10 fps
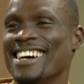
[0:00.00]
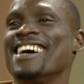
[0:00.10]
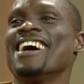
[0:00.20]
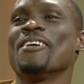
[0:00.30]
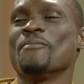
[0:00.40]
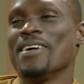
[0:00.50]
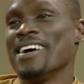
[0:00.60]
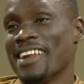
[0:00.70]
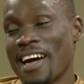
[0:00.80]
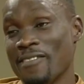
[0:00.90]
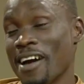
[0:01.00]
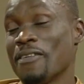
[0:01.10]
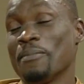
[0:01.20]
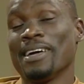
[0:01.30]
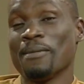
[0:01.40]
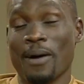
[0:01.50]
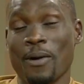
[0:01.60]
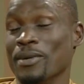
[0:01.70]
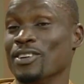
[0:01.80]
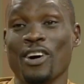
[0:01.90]
Oh man, have I ever been hit by a
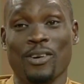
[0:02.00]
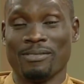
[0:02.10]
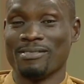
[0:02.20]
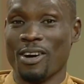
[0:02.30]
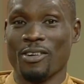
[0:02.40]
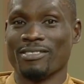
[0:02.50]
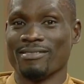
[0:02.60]
woman? No.